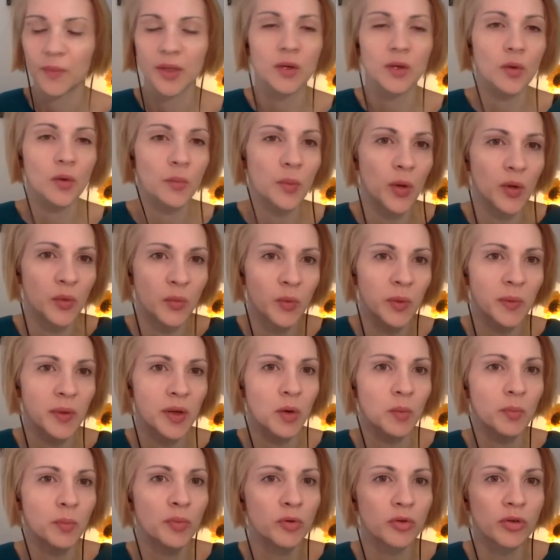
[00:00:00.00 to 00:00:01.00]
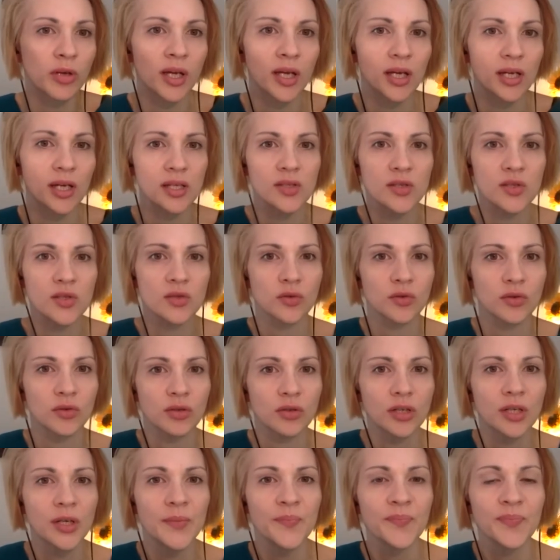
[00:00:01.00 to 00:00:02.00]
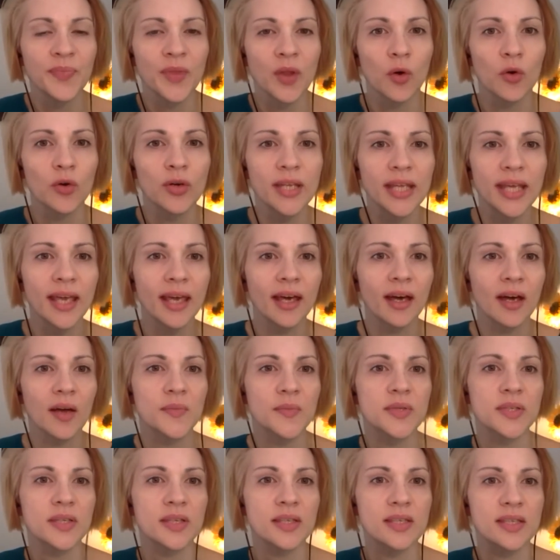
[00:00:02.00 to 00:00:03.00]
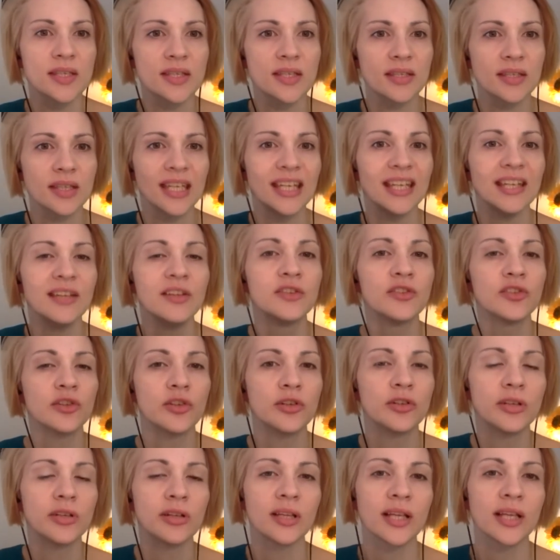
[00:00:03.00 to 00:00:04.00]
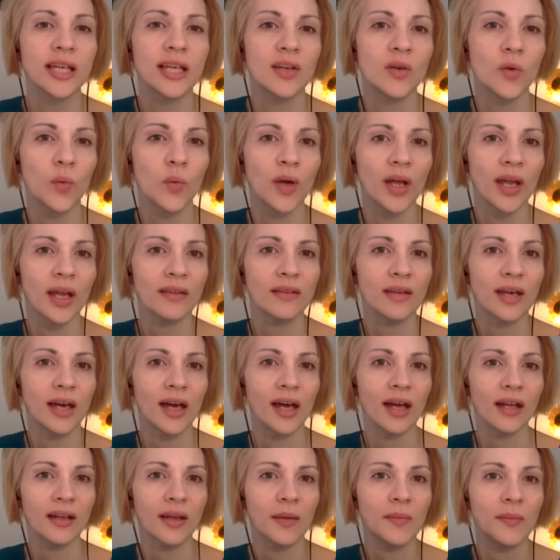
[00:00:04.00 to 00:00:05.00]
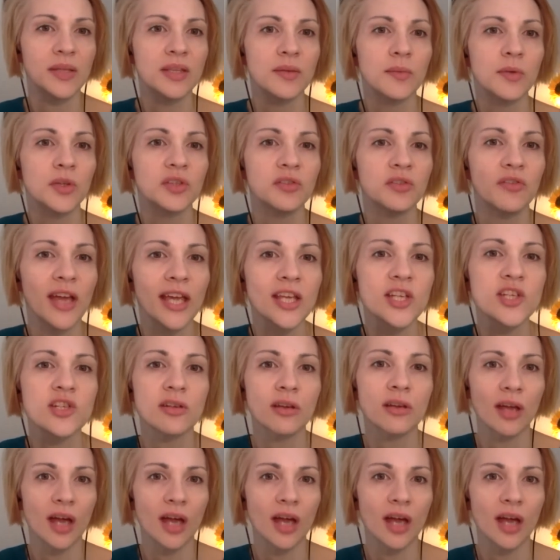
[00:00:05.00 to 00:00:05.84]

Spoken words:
when we wear burqas or niqabs, it's internally in a way that, I mean, the motivation